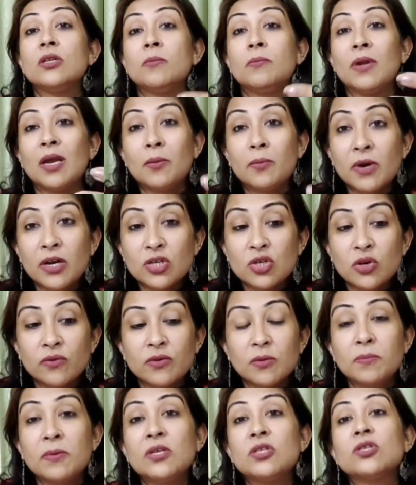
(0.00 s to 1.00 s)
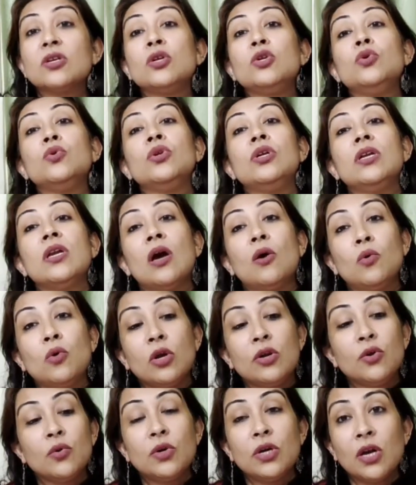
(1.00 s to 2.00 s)
the blood pressure of the patient, and
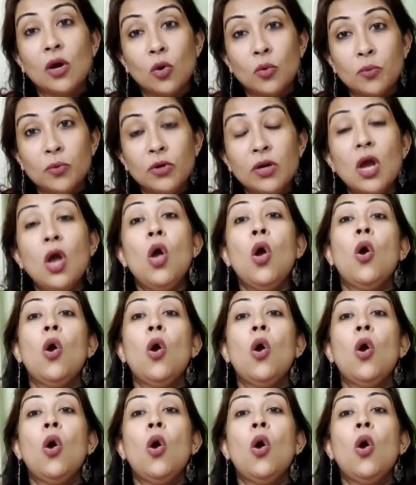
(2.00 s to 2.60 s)
urine output,